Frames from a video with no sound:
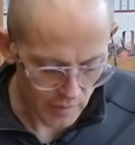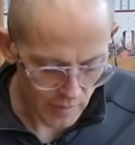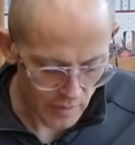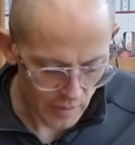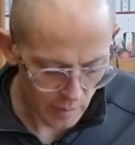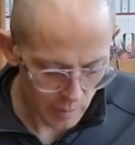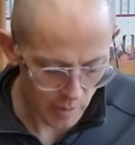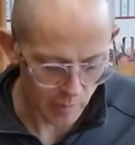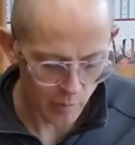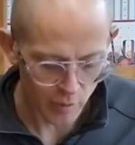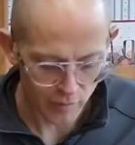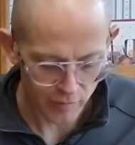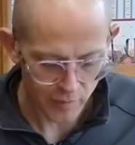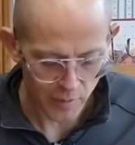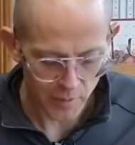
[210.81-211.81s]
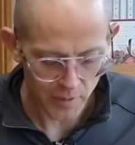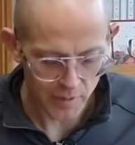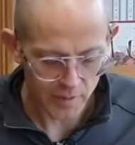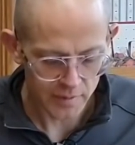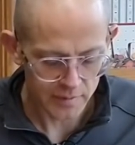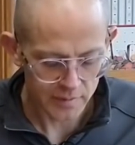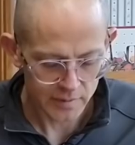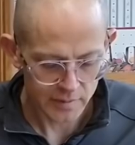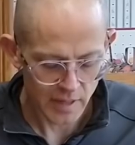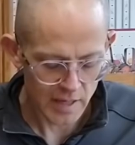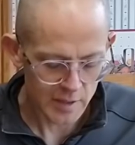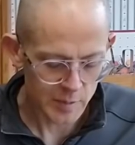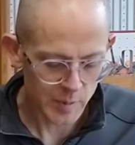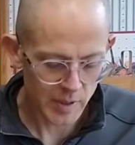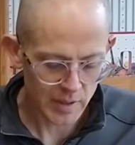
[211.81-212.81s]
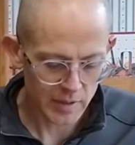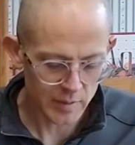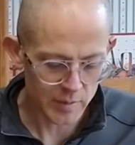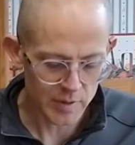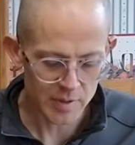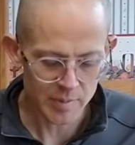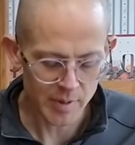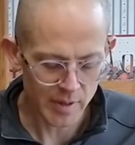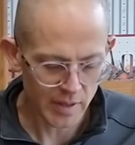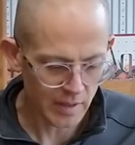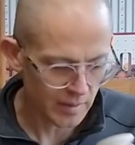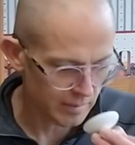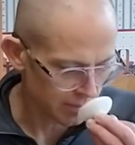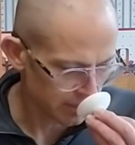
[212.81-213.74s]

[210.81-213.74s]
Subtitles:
little bit more floral aspect, it would smell like,